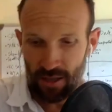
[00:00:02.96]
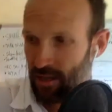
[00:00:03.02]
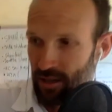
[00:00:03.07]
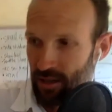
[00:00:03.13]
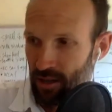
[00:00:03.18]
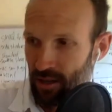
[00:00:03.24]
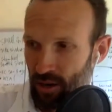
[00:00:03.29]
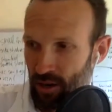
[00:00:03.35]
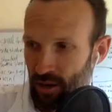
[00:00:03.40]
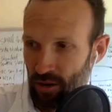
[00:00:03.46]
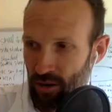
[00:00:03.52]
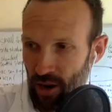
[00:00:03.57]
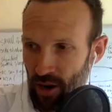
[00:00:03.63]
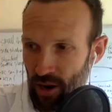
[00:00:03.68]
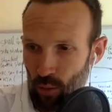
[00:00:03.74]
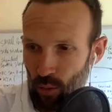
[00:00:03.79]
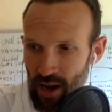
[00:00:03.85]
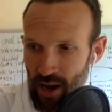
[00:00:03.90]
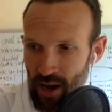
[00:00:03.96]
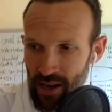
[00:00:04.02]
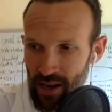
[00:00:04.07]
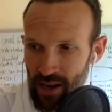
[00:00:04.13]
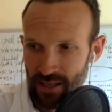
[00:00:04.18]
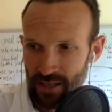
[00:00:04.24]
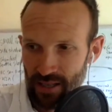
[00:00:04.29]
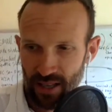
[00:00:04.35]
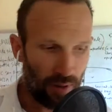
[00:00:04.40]
All right, why is
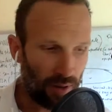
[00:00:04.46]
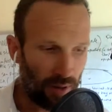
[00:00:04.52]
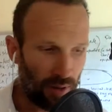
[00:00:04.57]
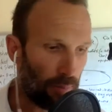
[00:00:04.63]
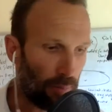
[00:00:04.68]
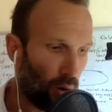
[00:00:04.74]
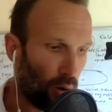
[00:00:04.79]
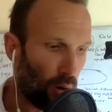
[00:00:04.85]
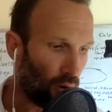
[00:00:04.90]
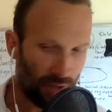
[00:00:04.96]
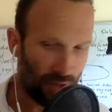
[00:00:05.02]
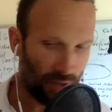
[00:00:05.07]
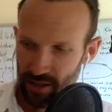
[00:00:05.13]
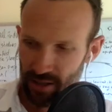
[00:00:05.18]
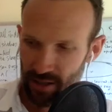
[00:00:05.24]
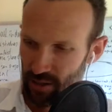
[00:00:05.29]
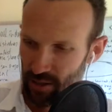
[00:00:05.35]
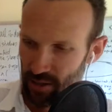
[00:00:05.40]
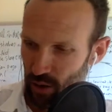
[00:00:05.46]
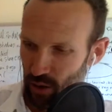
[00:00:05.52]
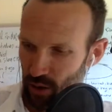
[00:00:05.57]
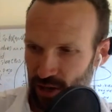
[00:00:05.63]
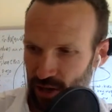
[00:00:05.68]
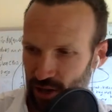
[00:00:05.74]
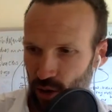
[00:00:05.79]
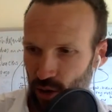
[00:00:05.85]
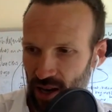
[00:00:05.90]
sleep important? We're going to be
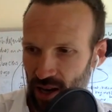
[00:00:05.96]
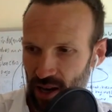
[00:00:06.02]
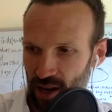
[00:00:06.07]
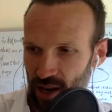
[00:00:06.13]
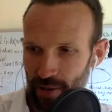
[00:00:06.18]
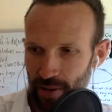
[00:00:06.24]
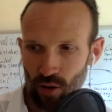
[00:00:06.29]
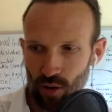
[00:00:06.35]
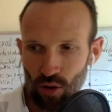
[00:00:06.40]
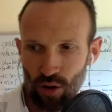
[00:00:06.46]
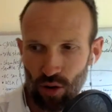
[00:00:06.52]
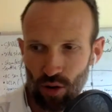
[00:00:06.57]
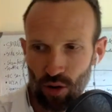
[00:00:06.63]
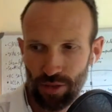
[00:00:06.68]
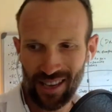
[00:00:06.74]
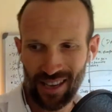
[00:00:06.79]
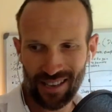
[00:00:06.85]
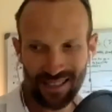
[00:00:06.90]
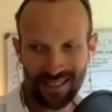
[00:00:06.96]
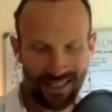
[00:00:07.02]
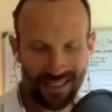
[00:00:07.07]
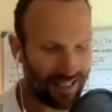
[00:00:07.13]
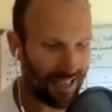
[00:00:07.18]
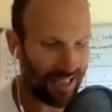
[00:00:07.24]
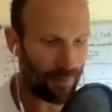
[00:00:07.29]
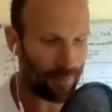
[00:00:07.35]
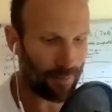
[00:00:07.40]
talking about all things
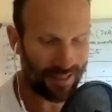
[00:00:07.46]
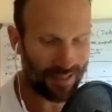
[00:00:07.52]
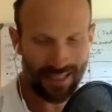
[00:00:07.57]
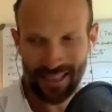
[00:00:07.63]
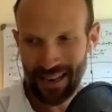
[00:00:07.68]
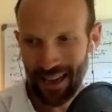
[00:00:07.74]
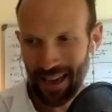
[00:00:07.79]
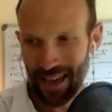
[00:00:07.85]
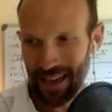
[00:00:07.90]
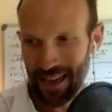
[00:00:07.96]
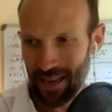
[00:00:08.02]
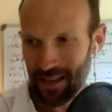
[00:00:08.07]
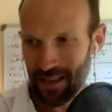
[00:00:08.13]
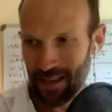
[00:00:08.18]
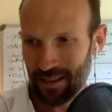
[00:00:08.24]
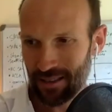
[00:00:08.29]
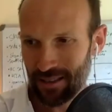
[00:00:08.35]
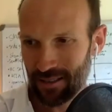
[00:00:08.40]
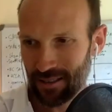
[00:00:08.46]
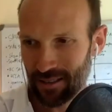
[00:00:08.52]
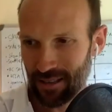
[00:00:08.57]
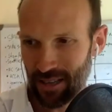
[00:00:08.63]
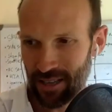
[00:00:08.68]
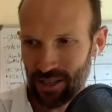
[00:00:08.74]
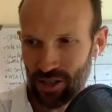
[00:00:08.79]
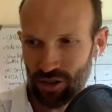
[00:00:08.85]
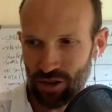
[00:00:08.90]
sleep today.
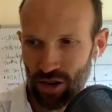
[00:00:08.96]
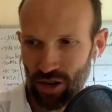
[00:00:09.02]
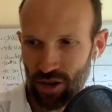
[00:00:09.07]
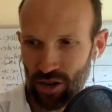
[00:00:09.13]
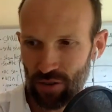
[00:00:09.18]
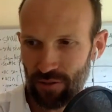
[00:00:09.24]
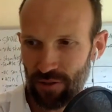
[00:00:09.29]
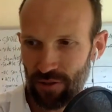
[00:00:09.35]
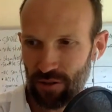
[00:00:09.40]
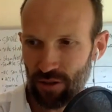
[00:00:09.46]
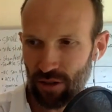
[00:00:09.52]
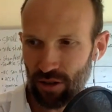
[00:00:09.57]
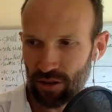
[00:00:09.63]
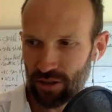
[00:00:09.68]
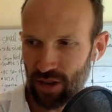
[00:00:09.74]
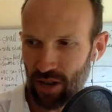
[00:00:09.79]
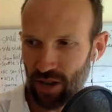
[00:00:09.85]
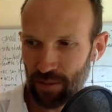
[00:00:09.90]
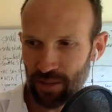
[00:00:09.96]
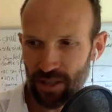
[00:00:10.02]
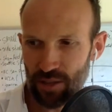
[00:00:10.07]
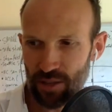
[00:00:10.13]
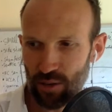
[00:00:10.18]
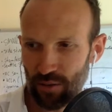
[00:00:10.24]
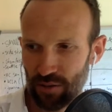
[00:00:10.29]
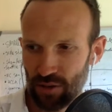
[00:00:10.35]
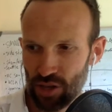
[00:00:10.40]
As you know, if you're a long time
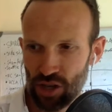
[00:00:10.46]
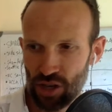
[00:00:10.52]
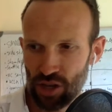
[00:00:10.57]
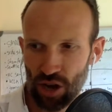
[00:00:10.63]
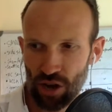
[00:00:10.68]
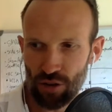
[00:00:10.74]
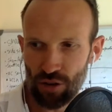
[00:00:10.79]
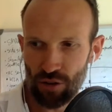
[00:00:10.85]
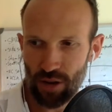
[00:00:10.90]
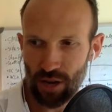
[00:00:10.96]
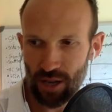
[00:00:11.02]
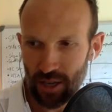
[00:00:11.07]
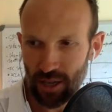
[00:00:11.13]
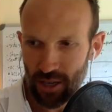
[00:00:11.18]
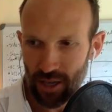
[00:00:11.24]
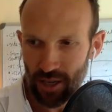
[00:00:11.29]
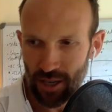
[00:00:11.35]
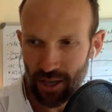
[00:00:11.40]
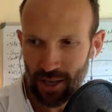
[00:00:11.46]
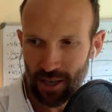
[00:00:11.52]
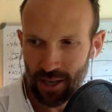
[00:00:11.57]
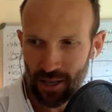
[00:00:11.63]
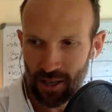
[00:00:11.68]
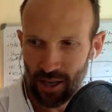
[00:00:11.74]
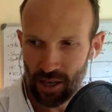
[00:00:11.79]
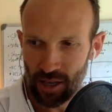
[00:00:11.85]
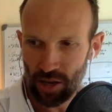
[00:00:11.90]
listener of the show,
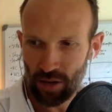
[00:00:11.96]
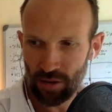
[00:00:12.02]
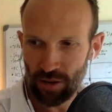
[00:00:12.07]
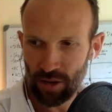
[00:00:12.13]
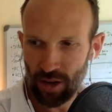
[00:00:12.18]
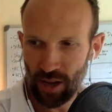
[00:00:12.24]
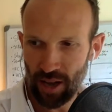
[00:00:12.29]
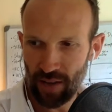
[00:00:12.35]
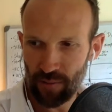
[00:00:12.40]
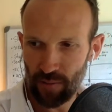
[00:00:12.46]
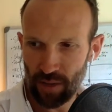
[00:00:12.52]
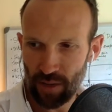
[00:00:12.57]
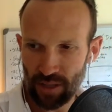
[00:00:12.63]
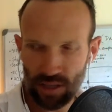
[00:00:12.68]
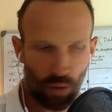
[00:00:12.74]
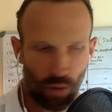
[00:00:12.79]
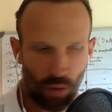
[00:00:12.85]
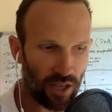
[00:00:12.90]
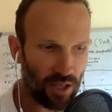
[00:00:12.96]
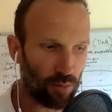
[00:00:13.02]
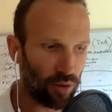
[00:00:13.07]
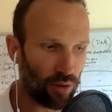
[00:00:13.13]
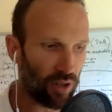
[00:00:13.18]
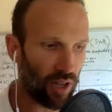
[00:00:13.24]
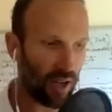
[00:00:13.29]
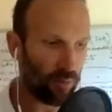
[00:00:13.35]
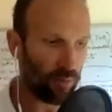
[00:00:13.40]
then you know that I have my Swannies
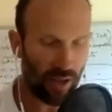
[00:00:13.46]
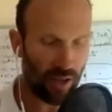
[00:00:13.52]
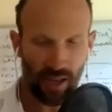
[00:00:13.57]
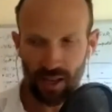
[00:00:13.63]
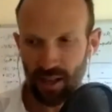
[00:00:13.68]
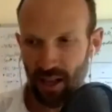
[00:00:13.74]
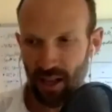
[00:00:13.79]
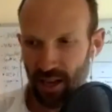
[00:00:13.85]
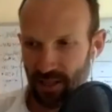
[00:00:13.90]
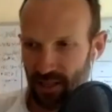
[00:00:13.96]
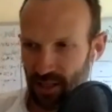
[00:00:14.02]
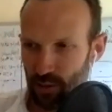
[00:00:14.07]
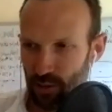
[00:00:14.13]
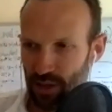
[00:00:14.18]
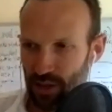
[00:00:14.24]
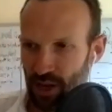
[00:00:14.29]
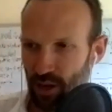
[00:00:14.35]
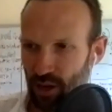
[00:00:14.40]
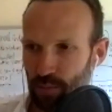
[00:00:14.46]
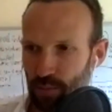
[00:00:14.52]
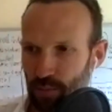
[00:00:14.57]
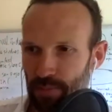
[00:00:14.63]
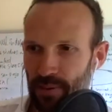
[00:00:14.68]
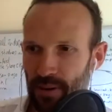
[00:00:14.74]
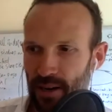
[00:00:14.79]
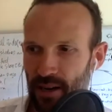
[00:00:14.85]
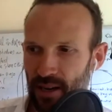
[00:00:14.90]
blue light blocking glasses, which help
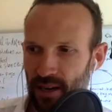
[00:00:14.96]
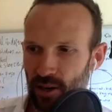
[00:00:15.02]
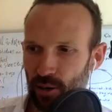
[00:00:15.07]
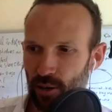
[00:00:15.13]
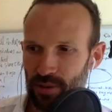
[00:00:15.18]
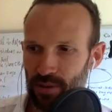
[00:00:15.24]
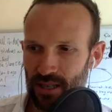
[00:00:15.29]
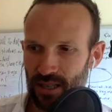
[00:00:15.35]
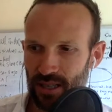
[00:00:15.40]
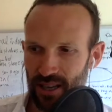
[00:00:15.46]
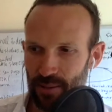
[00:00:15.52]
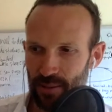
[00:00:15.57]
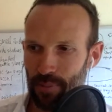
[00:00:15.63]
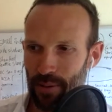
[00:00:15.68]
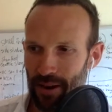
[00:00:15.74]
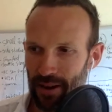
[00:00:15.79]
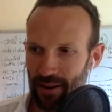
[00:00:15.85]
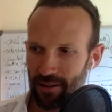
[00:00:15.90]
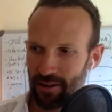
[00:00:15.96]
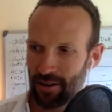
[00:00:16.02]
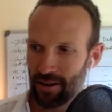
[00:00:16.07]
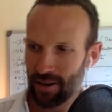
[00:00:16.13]
uh, help you sleep better.